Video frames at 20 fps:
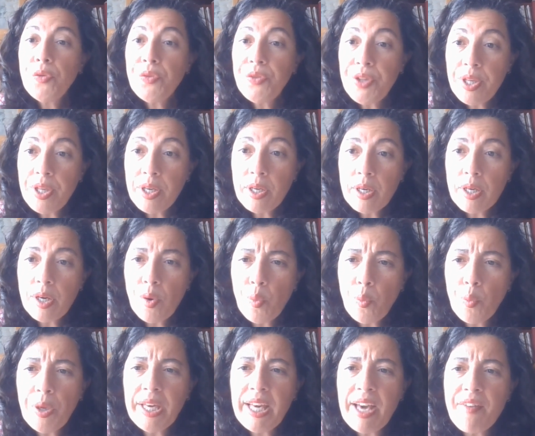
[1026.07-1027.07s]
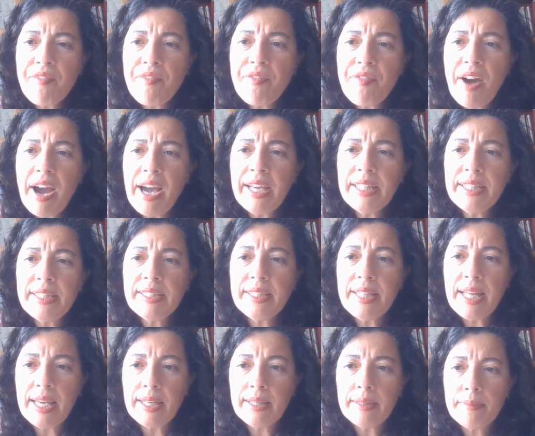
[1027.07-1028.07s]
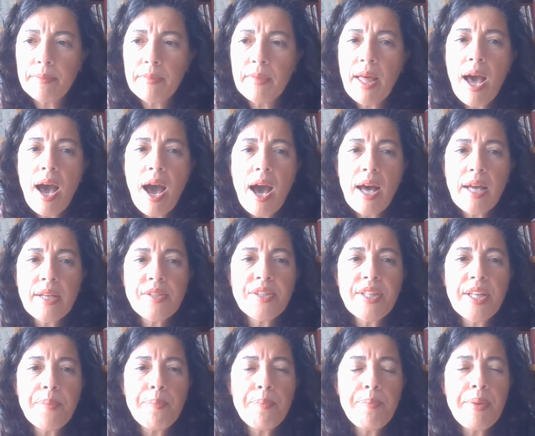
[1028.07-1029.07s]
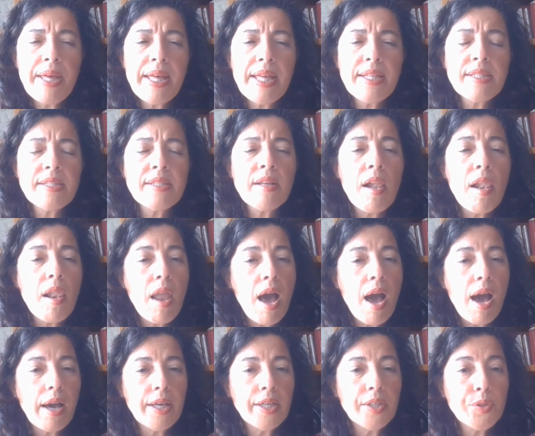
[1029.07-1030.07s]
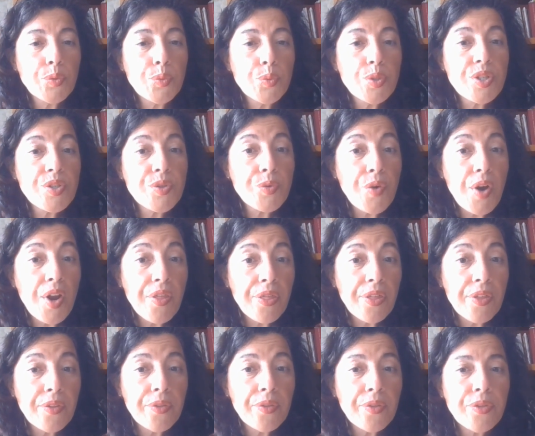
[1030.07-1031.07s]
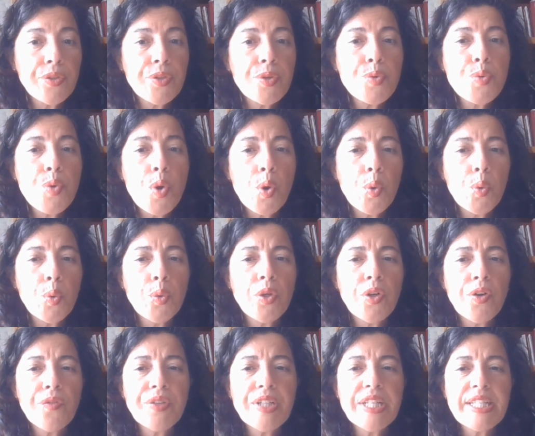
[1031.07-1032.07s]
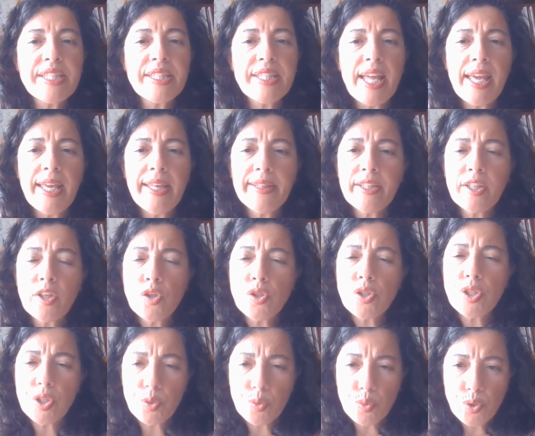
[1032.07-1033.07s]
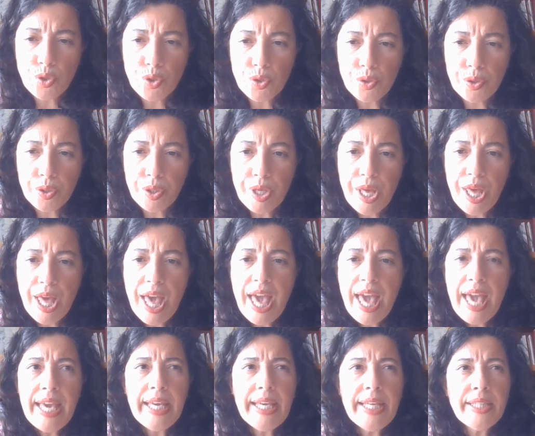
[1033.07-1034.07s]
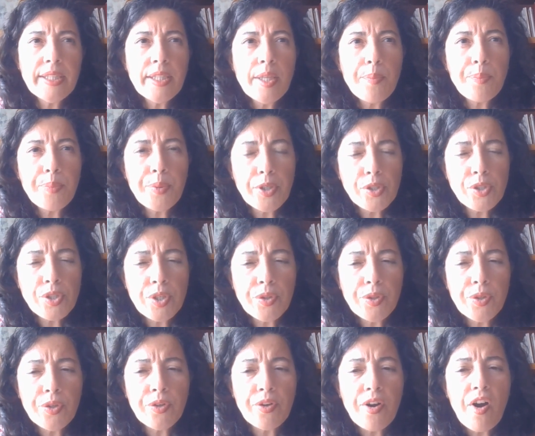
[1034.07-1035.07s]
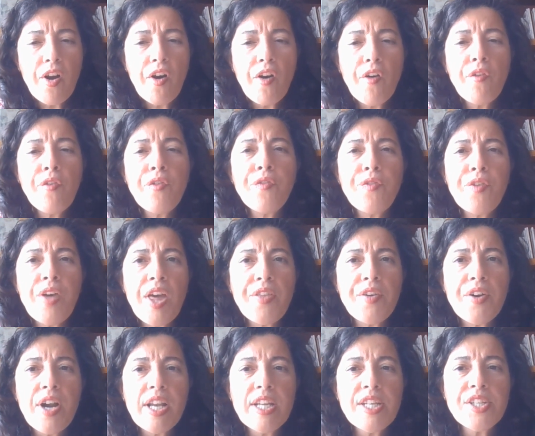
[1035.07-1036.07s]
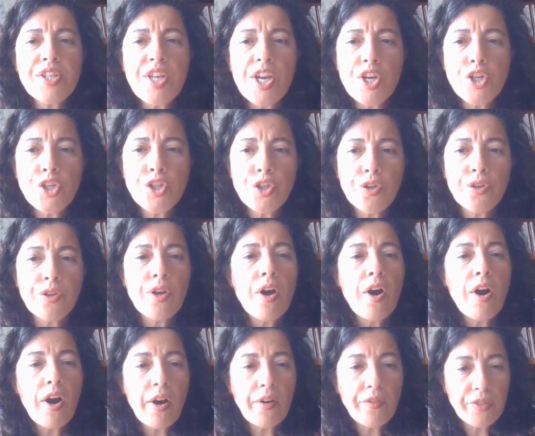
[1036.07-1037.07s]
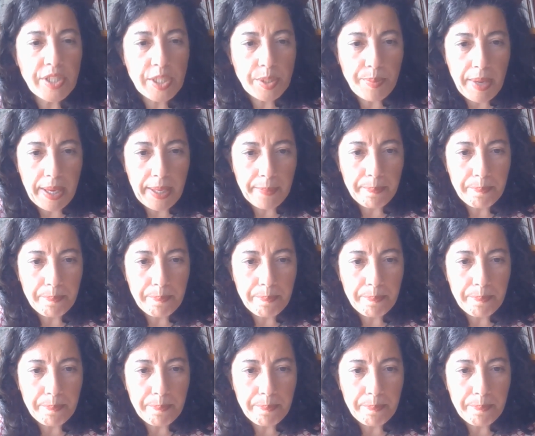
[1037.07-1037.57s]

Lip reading: There we can find them as the best ally to strengthen the role of the state constitution in the procedure of federalization of Spain.